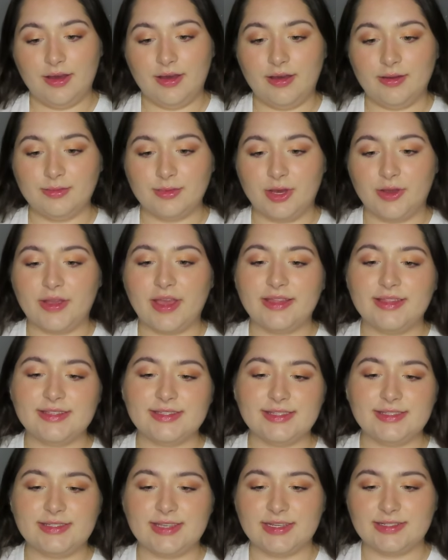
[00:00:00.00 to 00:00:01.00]
Oh, okay,
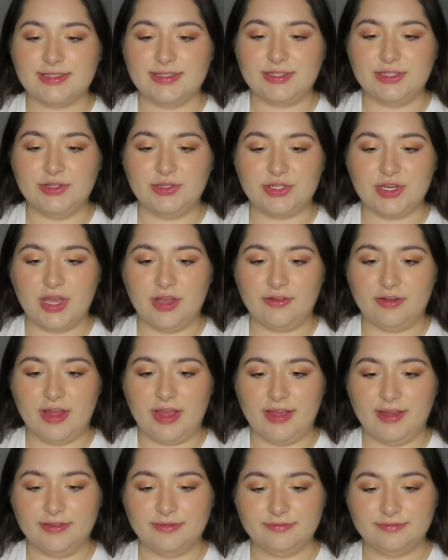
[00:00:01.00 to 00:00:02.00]
this is Dex's new show,
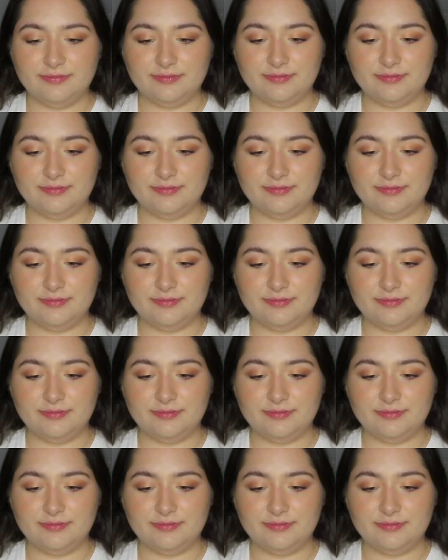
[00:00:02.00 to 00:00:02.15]
right?